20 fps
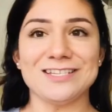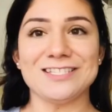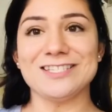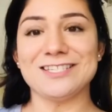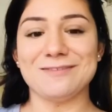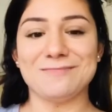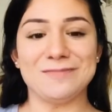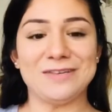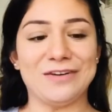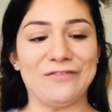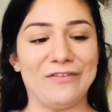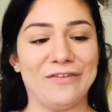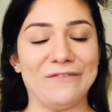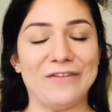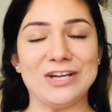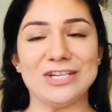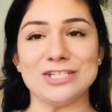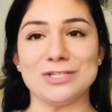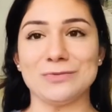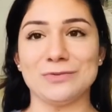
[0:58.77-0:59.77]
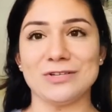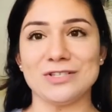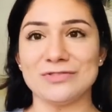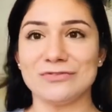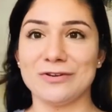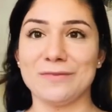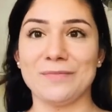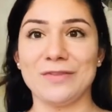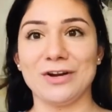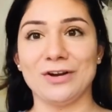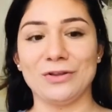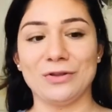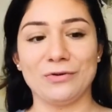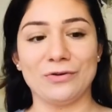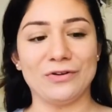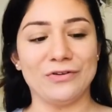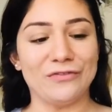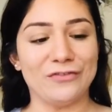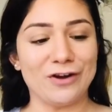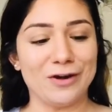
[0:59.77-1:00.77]
some different vegetables from their
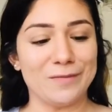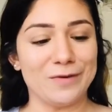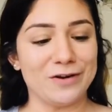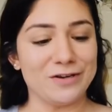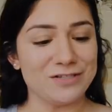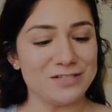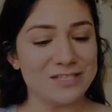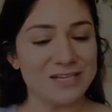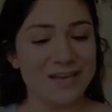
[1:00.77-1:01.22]
local farmers.